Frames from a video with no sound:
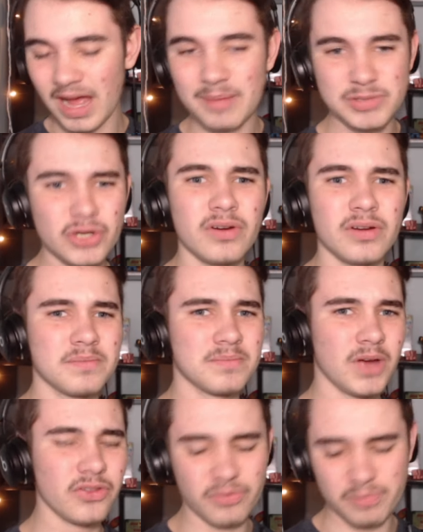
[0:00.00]
I'm sure
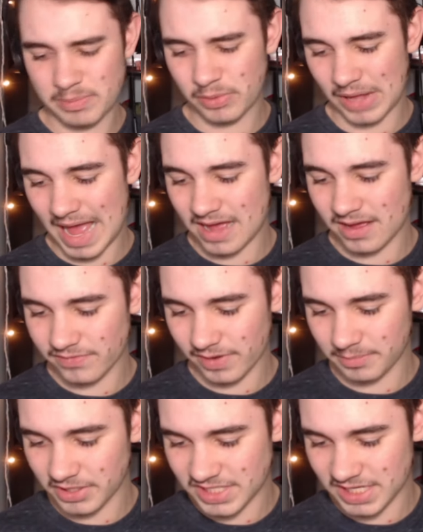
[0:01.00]
other people have.
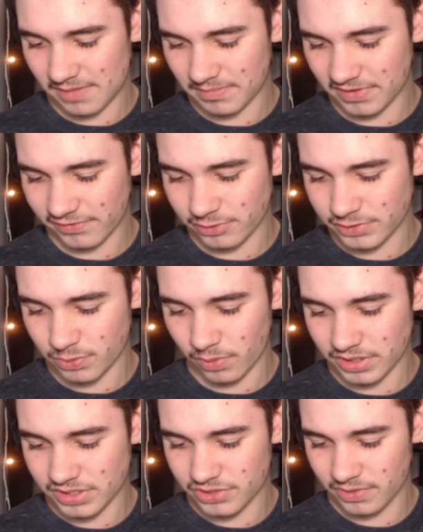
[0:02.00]
I'm not saying I'm the first
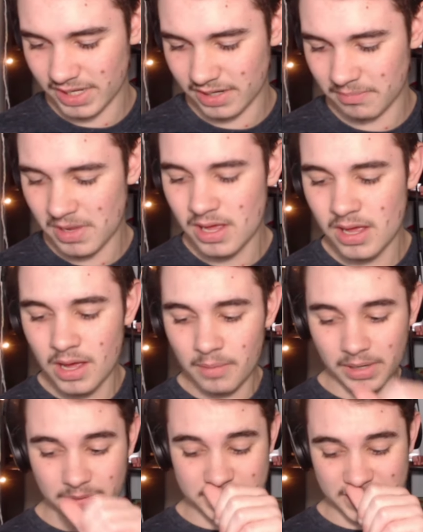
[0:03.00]
one to get them,
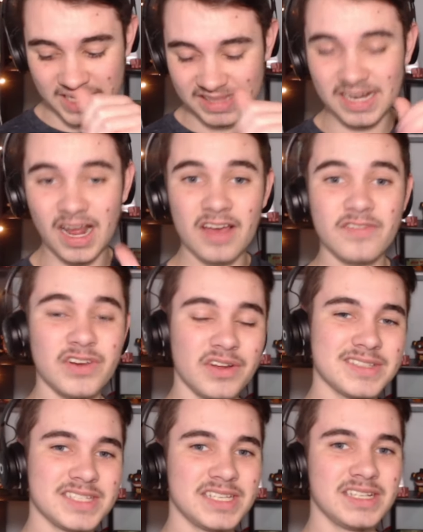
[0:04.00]
but I'm saying that I've
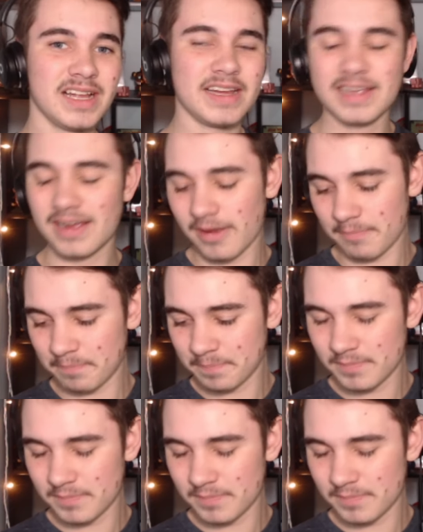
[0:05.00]
not seen like um,